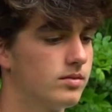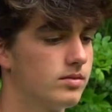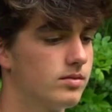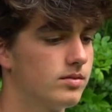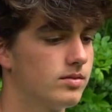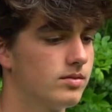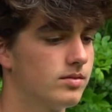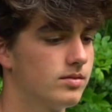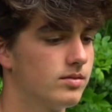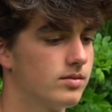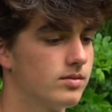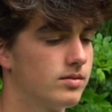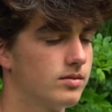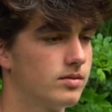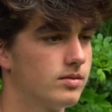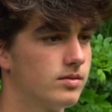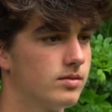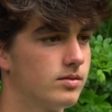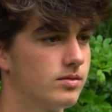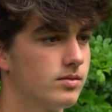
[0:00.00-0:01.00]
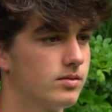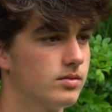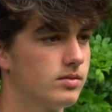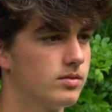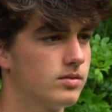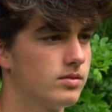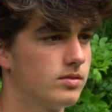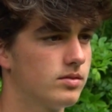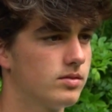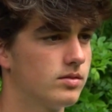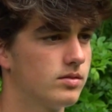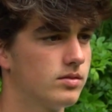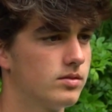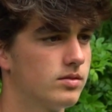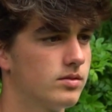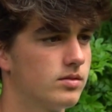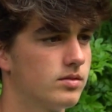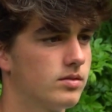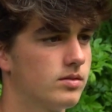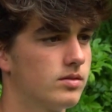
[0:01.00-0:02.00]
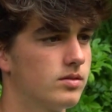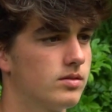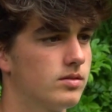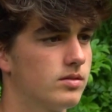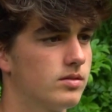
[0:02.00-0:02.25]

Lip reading: The person shown says nothing.